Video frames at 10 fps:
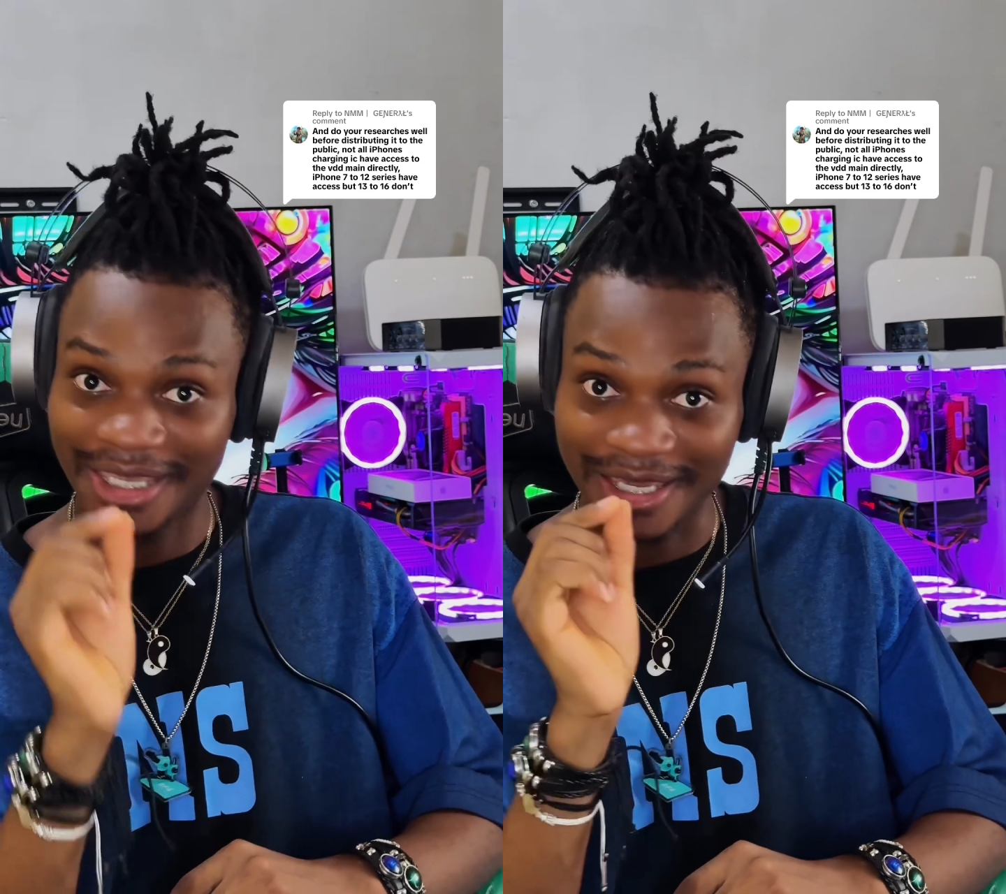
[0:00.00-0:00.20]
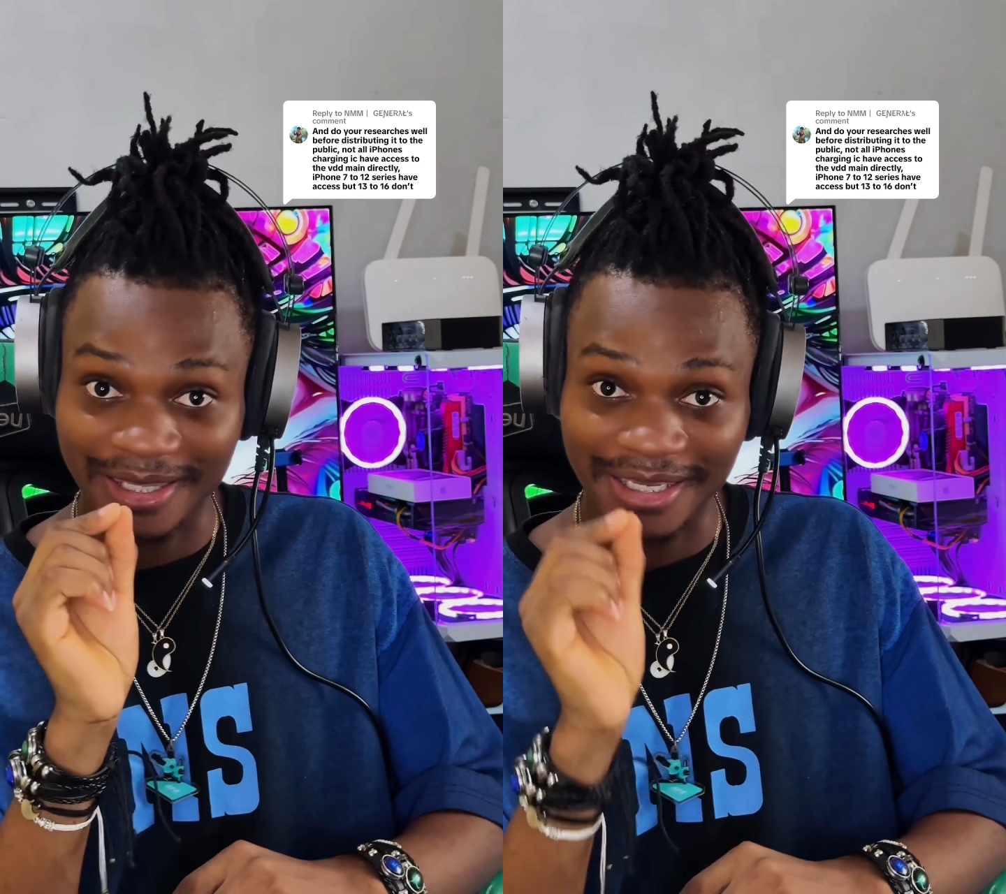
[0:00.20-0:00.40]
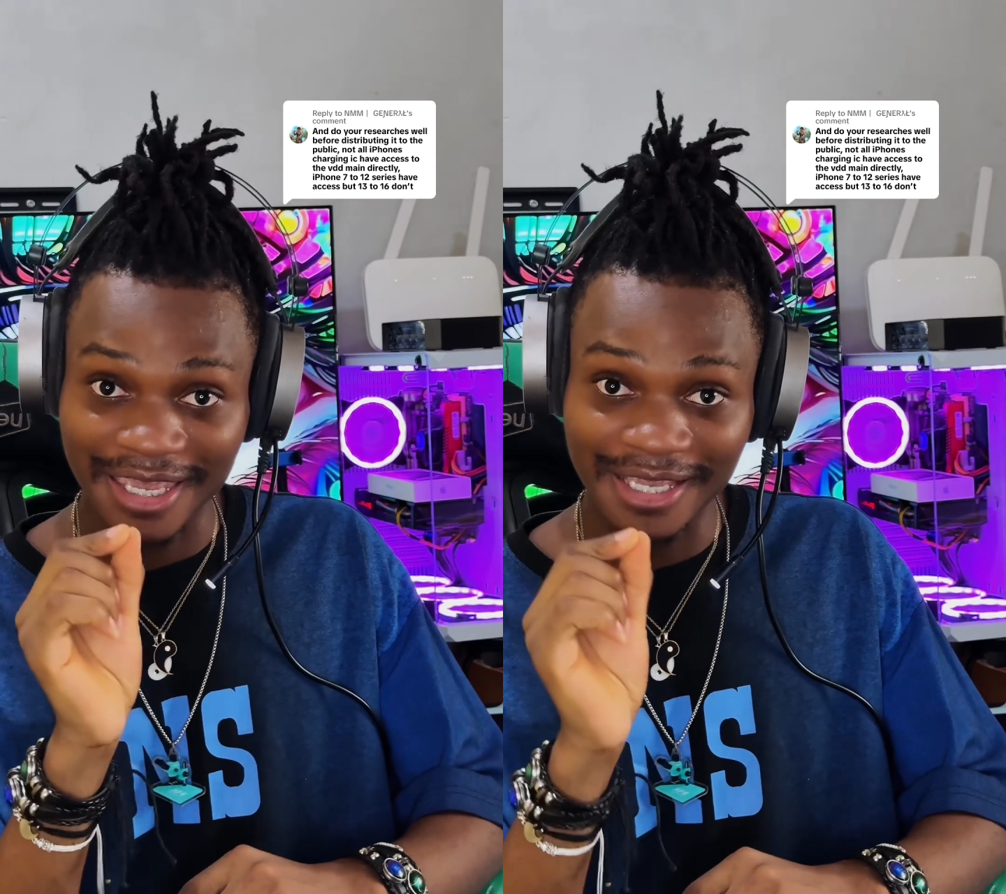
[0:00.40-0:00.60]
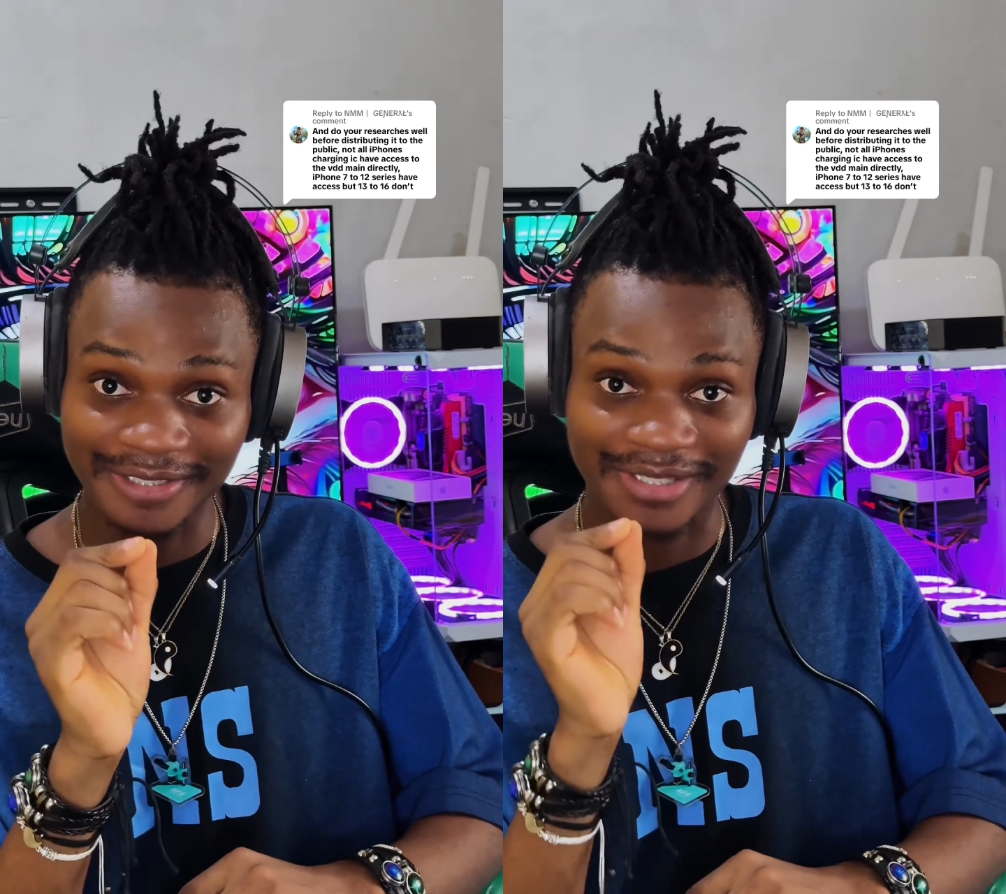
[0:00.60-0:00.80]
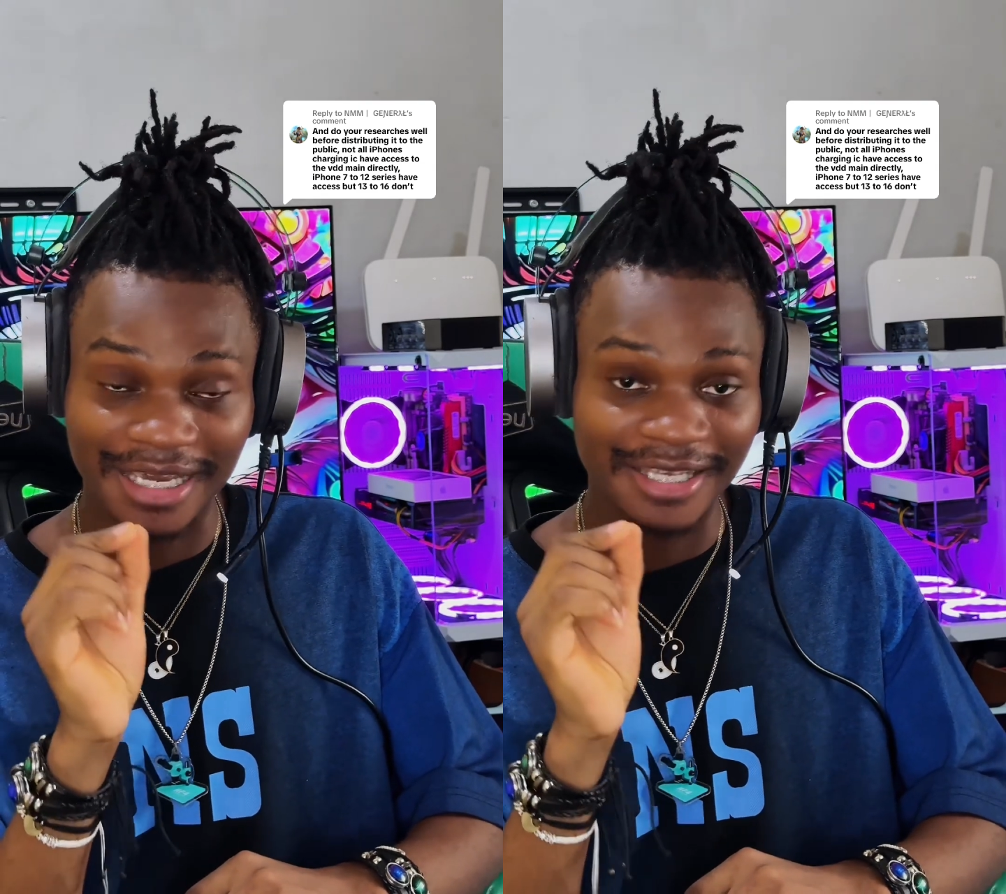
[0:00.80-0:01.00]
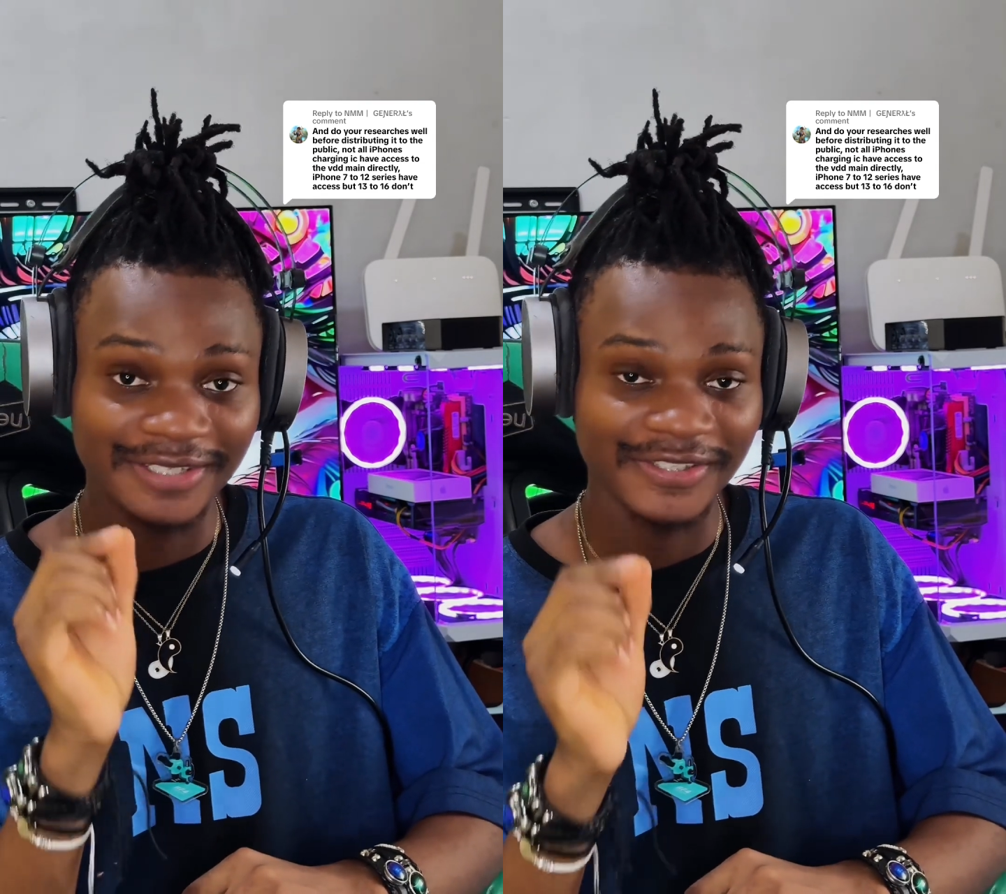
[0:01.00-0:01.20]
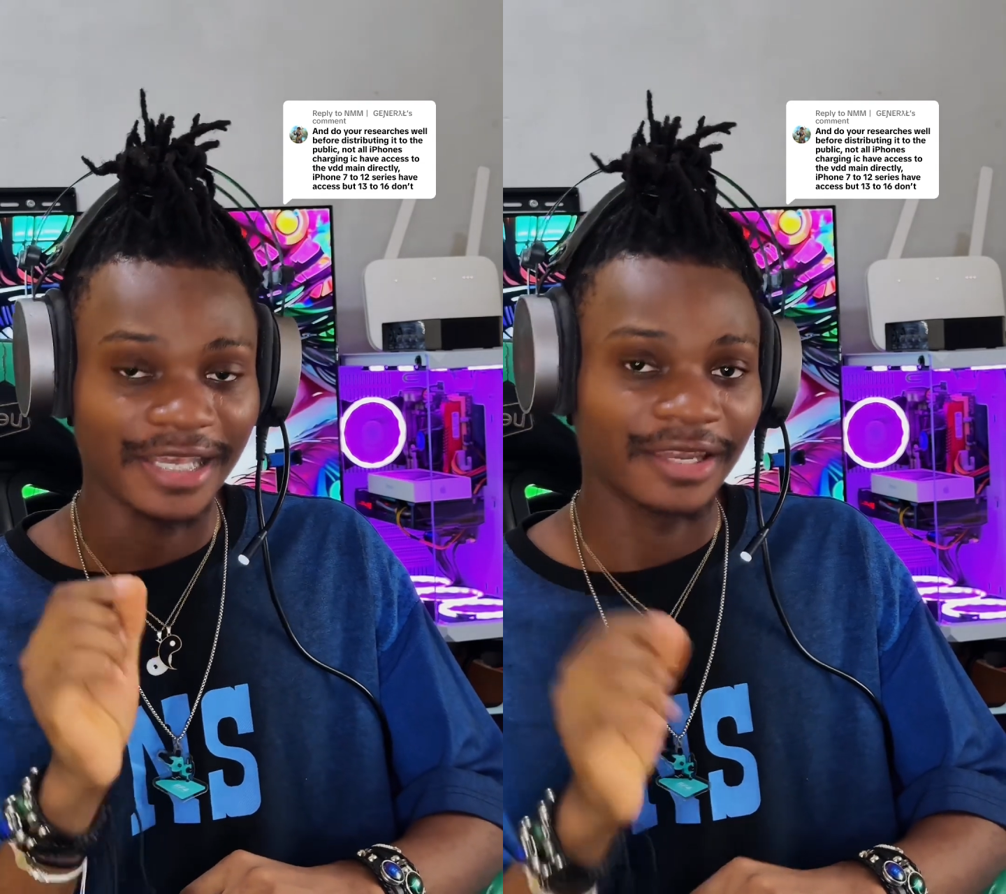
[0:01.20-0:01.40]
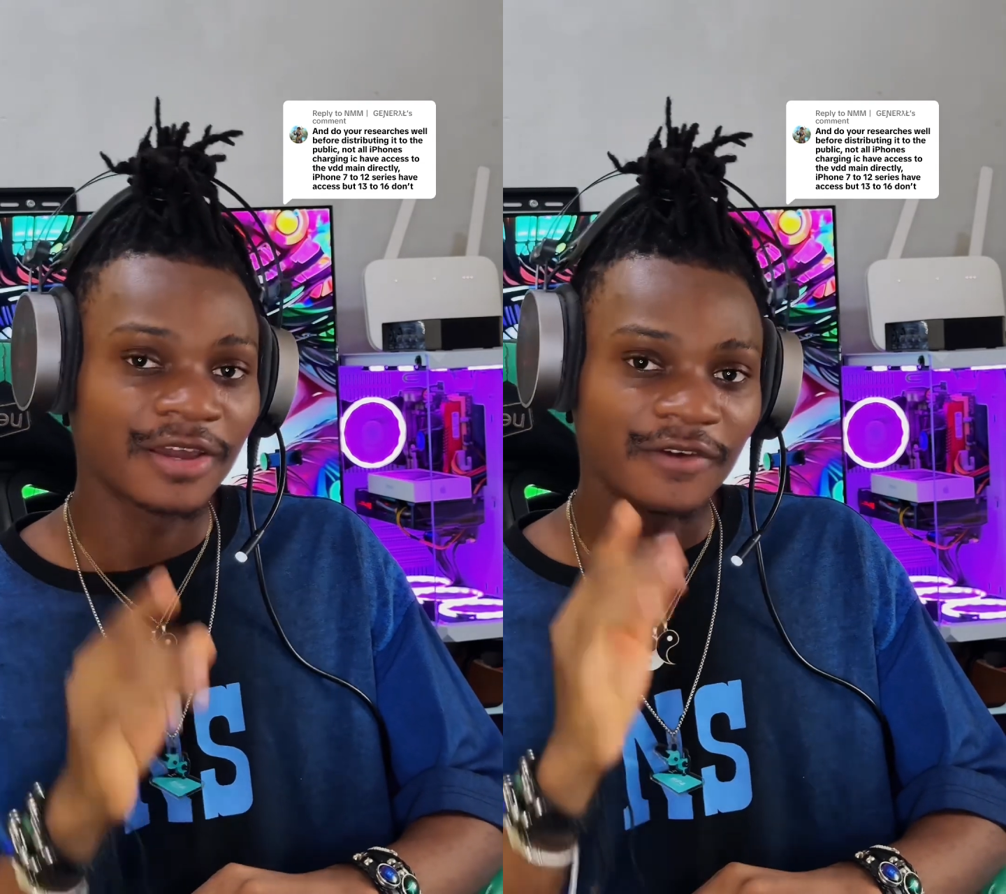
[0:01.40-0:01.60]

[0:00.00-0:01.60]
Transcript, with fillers: in the case that he said